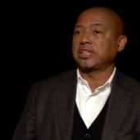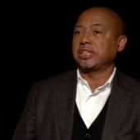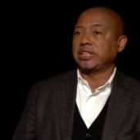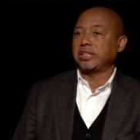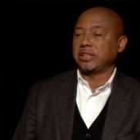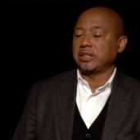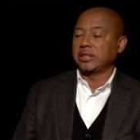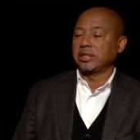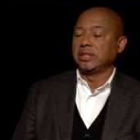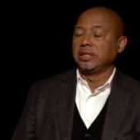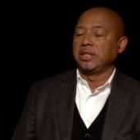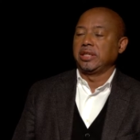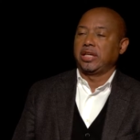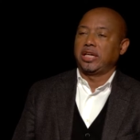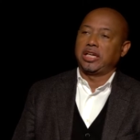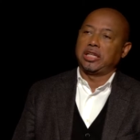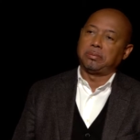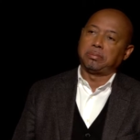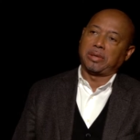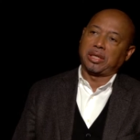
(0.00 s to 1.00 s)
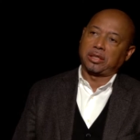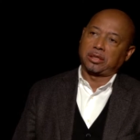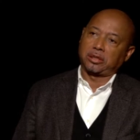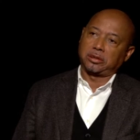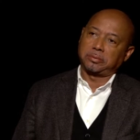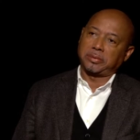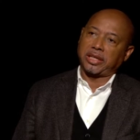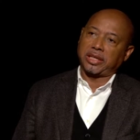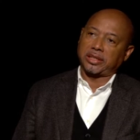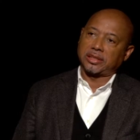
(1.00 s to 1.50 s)
King, and
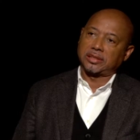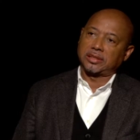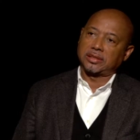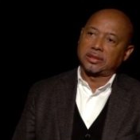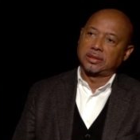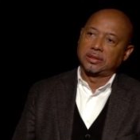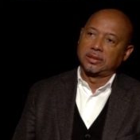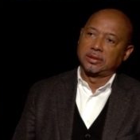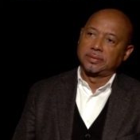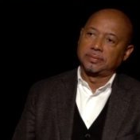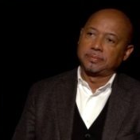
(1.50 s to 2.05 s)
Malcolm X.